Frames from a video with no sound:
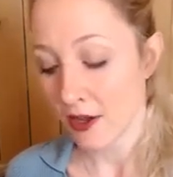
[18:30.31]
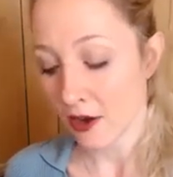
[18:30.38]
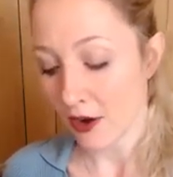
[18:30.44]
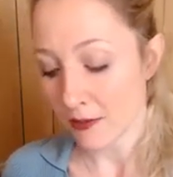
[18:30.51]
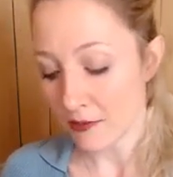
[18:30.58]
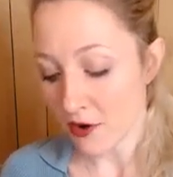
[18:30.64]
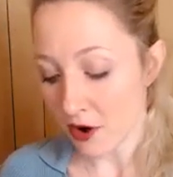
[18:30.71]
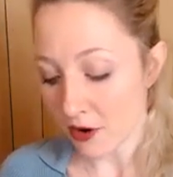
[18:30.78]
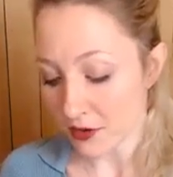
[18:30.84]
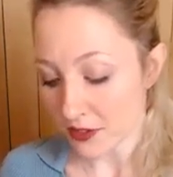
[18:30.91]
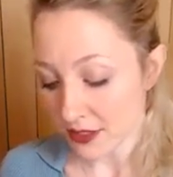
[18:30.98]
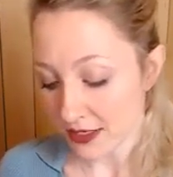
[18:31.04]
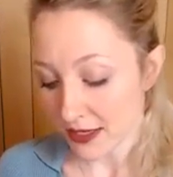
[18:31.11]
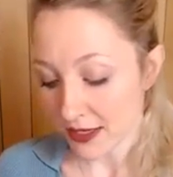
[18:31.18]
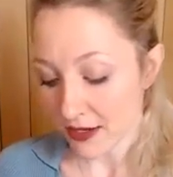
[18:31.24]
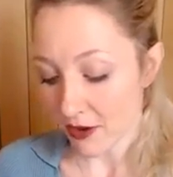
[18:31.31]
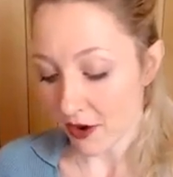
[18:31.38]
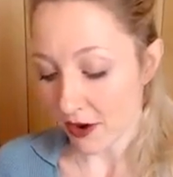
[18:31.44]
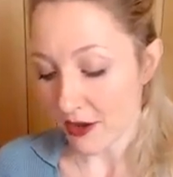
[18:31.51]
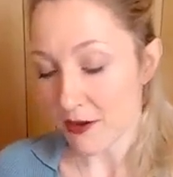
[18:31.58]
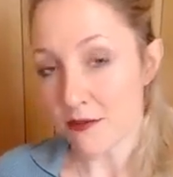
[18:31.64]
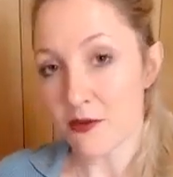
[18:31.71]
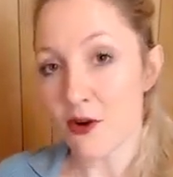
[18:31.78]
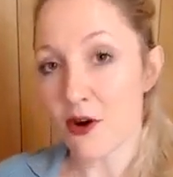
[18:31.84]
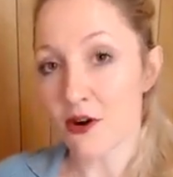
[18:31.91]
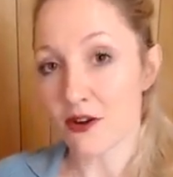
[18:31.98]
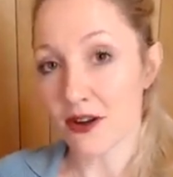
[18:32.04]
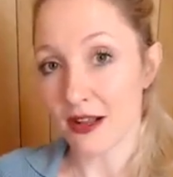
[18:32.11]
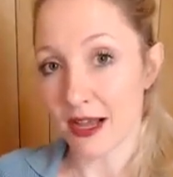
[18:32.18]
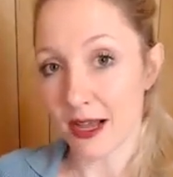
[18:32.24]
I am
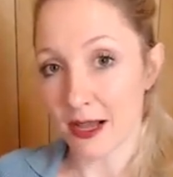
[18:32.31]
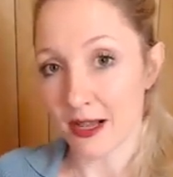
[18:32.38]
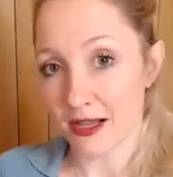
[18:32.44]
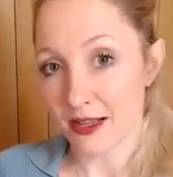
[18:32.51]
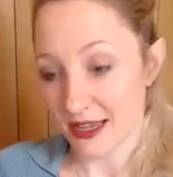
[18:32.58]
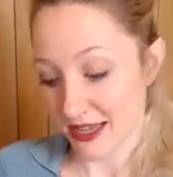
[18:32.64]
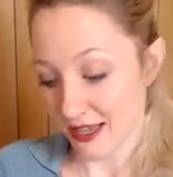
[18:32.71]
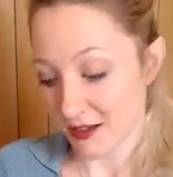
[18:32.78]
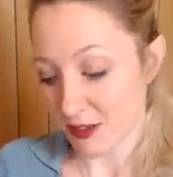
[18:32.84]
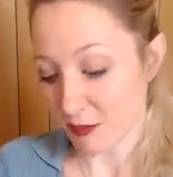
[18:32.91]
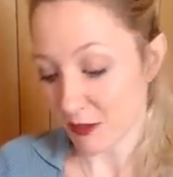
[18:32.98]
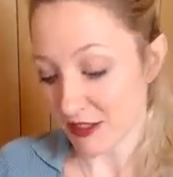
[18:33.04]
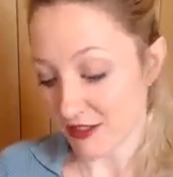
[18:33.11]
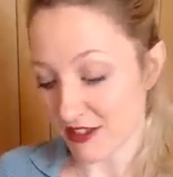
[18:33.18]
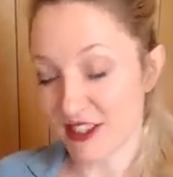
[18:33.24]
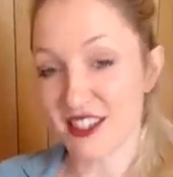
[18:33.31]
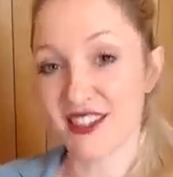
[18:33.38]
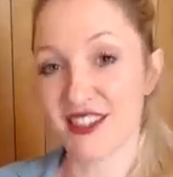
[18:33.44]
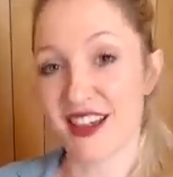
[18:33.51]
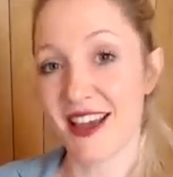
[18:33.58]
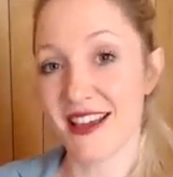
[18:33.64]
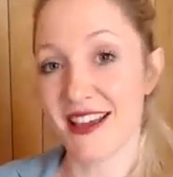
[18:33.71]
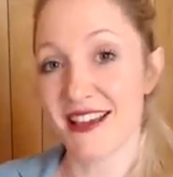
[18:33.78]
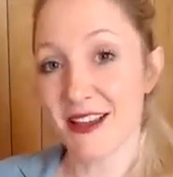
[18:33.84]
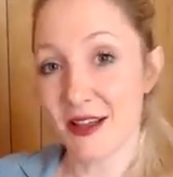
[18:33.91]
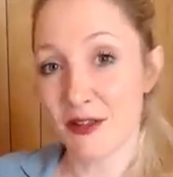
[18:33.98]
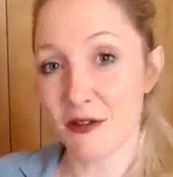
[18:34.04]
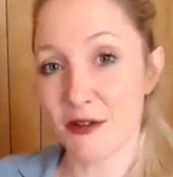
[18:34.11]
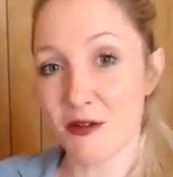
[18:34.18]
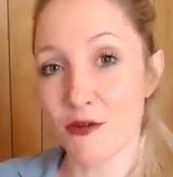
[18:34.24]
not explicitly saying
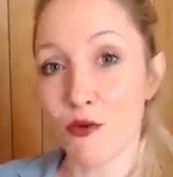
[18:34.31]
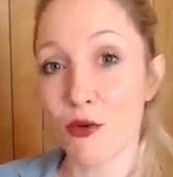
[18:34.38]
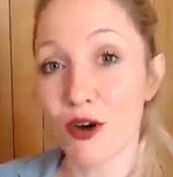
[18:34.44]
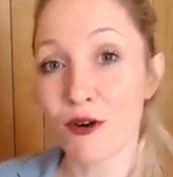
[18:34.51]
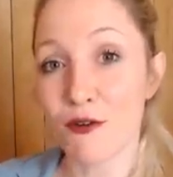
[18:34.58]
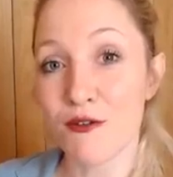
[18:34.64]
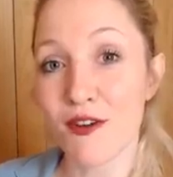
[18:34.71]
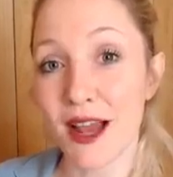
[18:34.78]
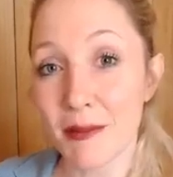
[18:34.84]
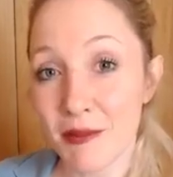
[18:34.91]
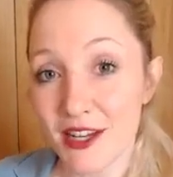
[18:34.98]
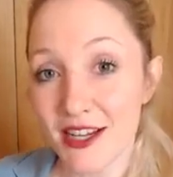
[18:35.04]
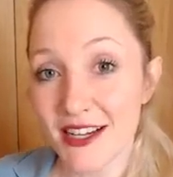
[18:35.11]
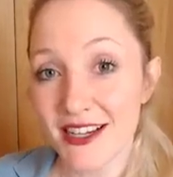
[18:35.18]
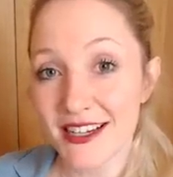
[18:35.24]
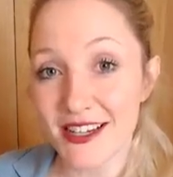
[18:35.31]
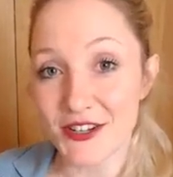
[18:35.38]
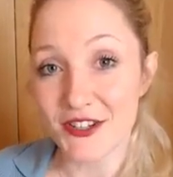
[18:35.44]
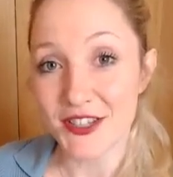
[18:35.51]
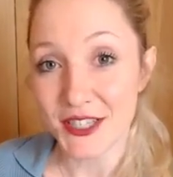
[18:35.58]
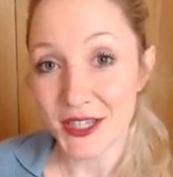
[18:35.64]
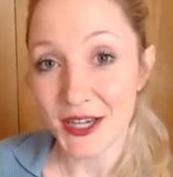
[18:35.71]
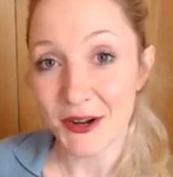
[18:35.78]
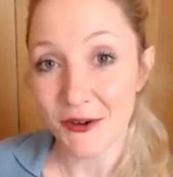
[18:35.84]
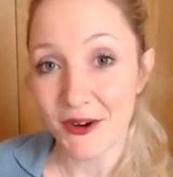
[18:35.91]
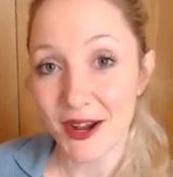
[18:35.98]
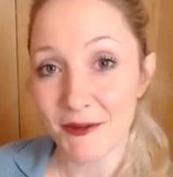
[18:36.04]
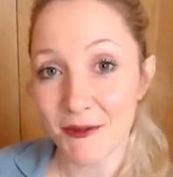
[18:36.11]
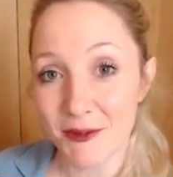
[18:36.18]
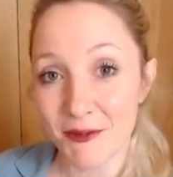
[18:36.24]
that the royal family is dicking
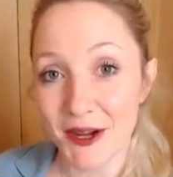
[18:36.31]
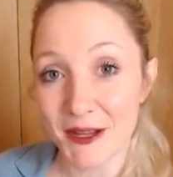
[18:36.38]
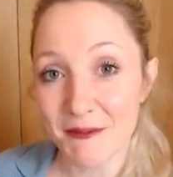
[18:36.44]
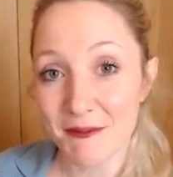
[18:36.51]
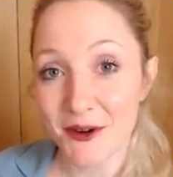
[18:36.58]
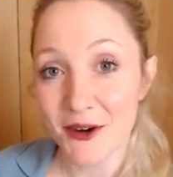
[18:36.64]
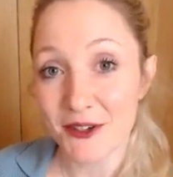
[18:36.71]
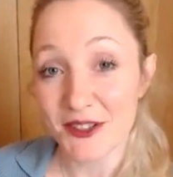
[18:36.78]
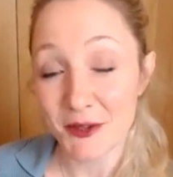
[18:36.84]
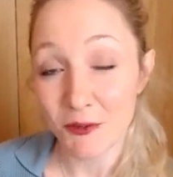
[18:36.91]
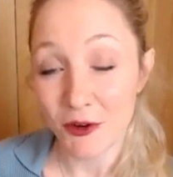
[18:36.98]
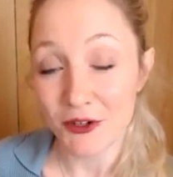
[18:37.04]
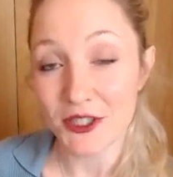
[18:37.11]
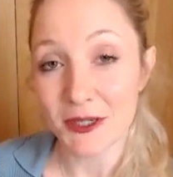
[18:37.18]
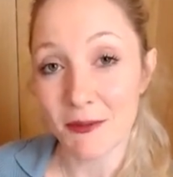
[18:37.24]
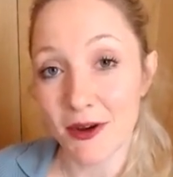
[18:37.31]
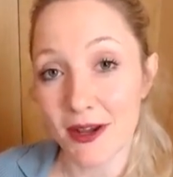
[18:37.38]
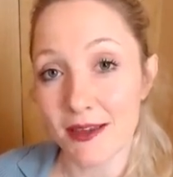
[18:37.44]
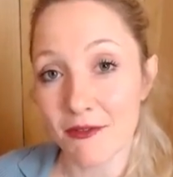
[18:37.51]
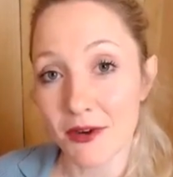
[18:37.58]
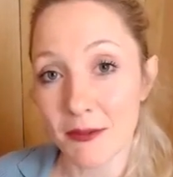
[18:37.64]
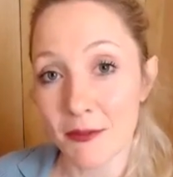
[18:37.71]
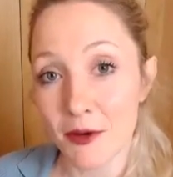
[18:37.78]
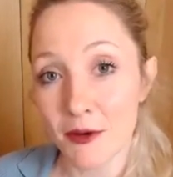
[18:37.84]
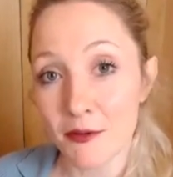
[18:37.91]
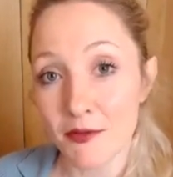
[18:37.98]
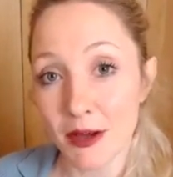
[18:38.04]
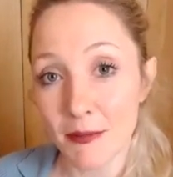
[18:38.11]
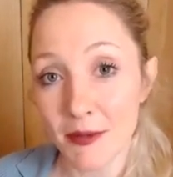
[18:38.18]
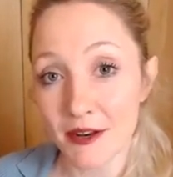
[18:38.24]
around with my inbox and watching my every
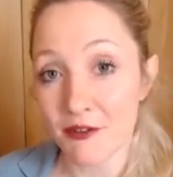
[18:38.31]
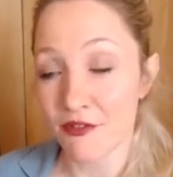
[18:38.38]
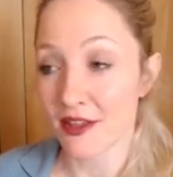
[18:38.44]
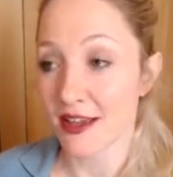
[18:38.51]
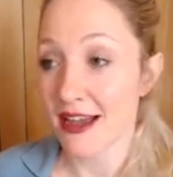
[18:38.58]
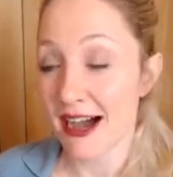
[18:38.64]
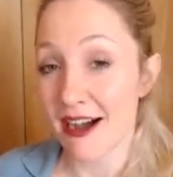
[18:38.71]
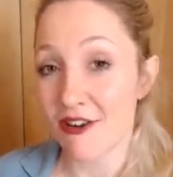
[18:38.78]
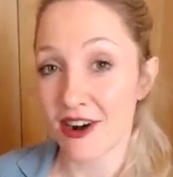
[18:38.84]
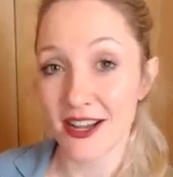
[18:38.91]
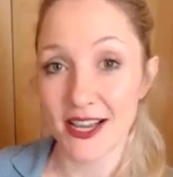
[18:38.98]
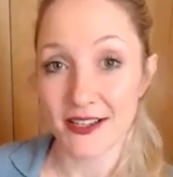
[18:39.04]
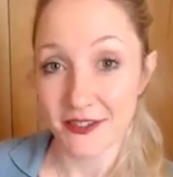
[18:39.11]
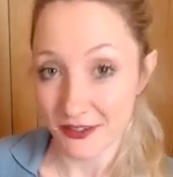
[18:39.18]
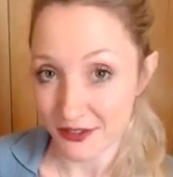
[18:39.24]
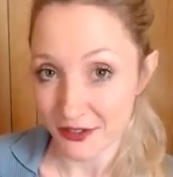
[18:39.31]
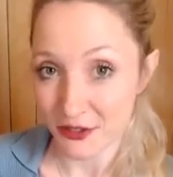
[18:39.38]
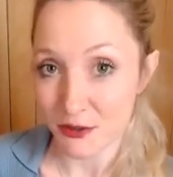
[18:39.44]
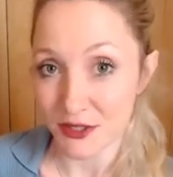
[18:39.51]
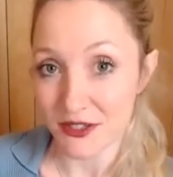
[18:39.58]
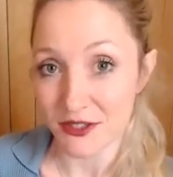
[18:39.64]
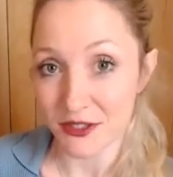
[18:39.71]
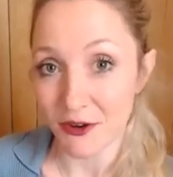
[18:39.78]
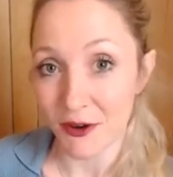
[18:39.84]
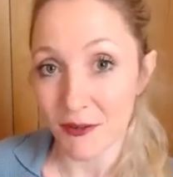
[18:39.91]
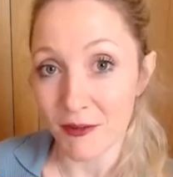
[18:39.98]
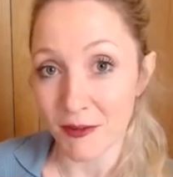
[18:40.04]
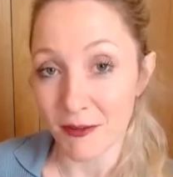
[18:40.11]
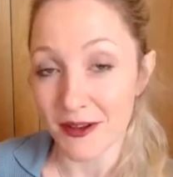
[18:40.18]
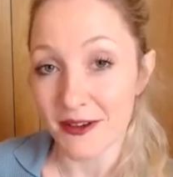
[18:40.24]
move. I mean, if they are, I guess it's a twisted
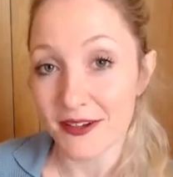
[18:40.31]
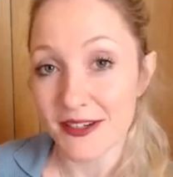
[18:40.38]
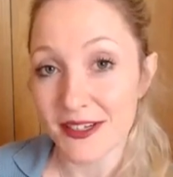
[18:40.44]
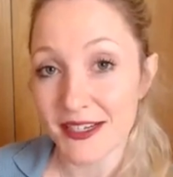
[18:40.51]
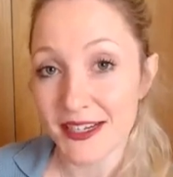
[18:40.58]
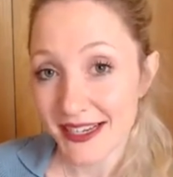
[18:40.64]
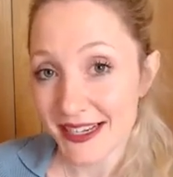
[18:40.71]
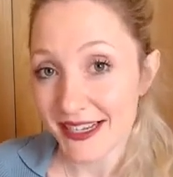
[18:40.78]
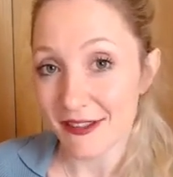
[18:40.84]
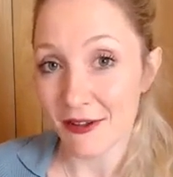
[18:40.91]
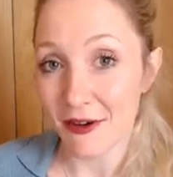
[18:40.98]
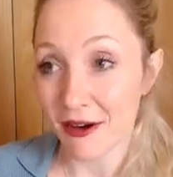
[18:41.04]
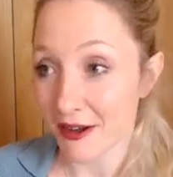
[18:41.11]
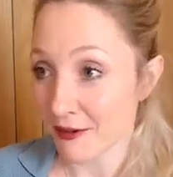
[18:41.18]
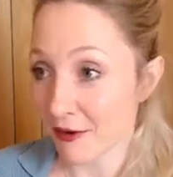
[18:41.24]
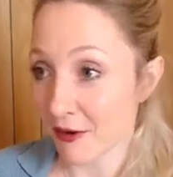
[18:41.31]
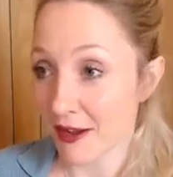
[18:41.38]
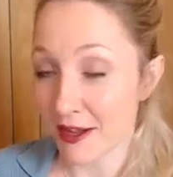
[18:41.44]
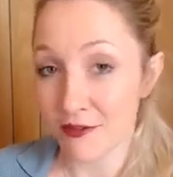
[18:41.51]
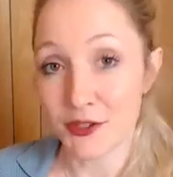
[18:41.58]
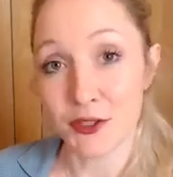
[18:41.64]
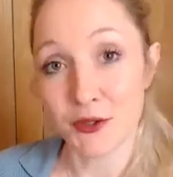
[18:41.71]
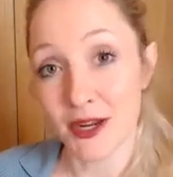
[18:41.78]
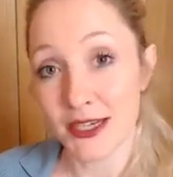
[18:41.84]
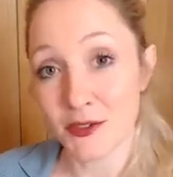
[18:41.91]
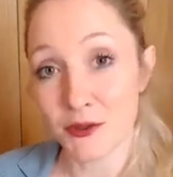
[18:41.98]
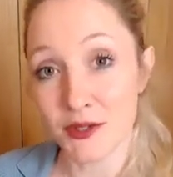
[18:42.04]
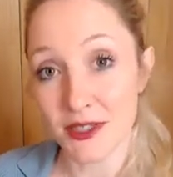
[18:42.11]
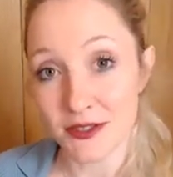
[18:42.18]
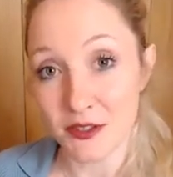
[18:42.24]
compliment that I have a direct
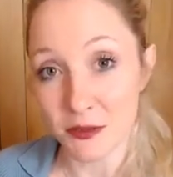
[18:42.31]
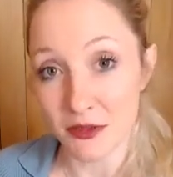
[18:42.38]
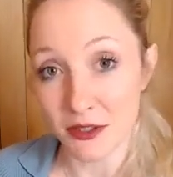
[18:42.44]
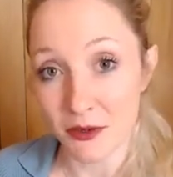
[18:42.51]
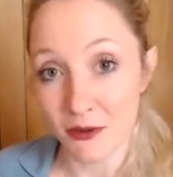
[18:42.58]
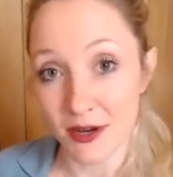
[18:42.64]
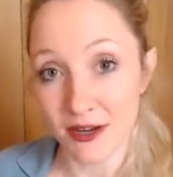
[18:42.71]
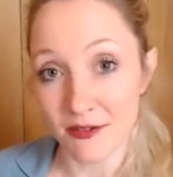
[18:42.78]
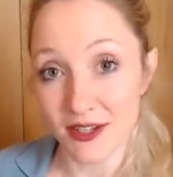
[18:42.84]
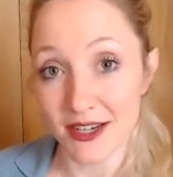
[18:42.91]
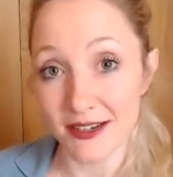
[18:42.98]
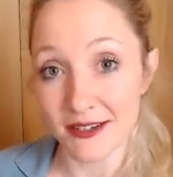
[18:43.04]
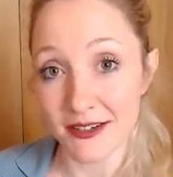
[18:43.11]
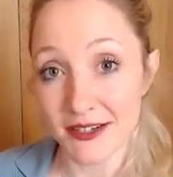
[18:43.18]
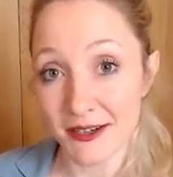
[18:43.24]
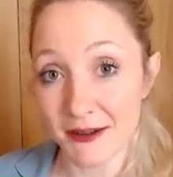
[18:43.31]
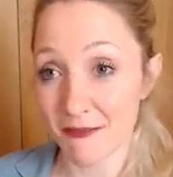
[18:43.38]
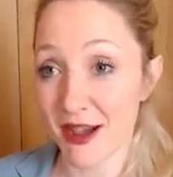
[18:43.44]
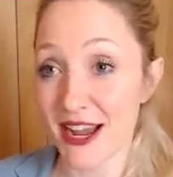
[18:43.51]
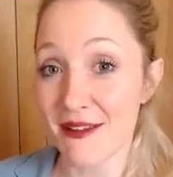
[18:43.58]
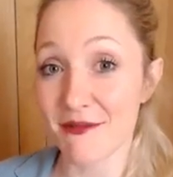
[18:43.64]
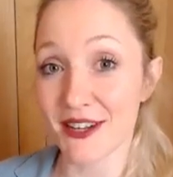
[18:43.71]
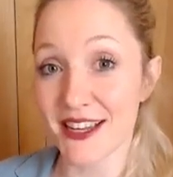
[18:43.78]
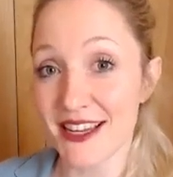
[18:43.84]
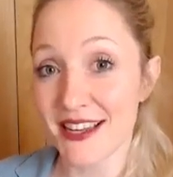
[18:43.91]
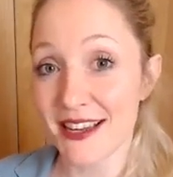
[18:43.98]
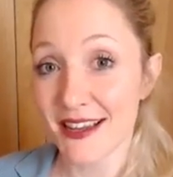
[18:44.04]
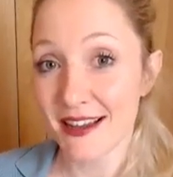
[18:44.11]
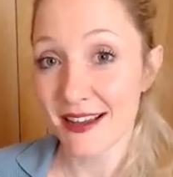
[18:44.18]
audience with the Queen of England, maybe.